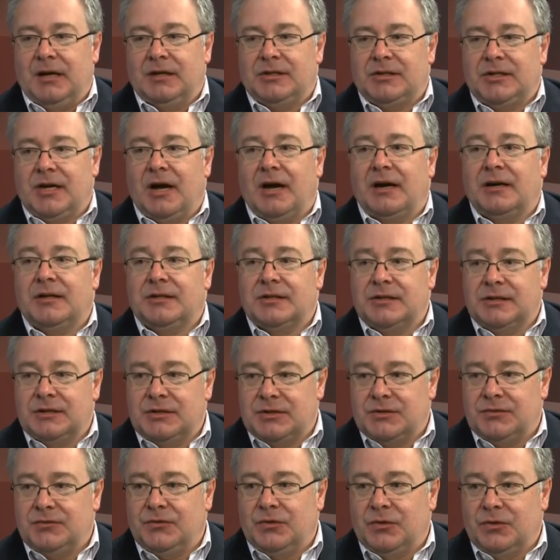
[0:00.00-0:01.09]
targeters
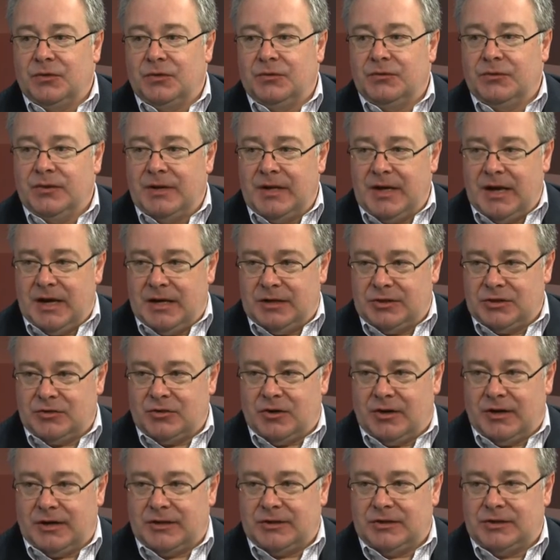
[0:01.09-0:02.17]
for the
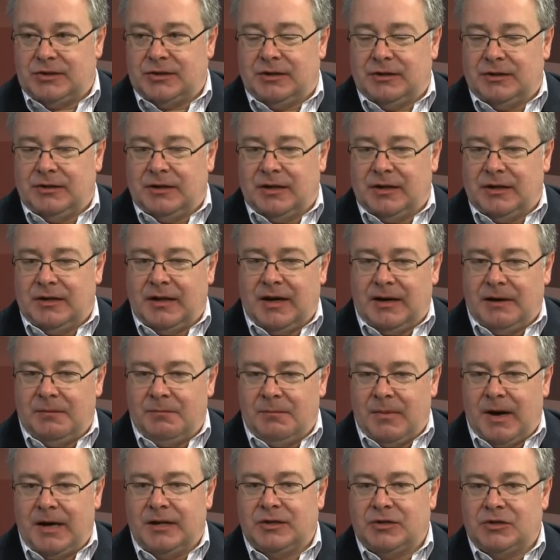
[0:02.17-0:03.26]
airstrikes, so that they can
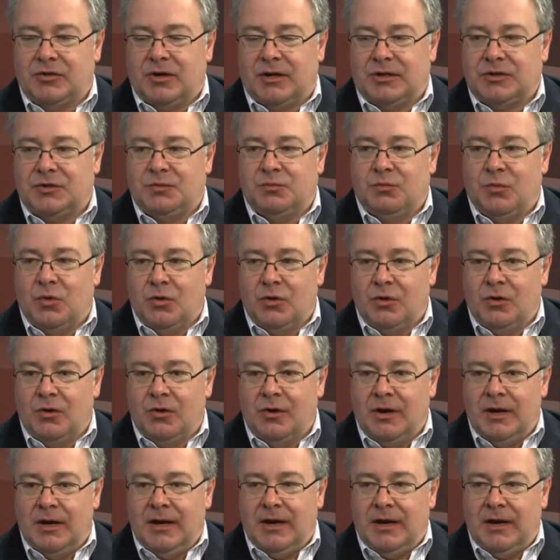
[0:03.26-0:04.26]
make strikes more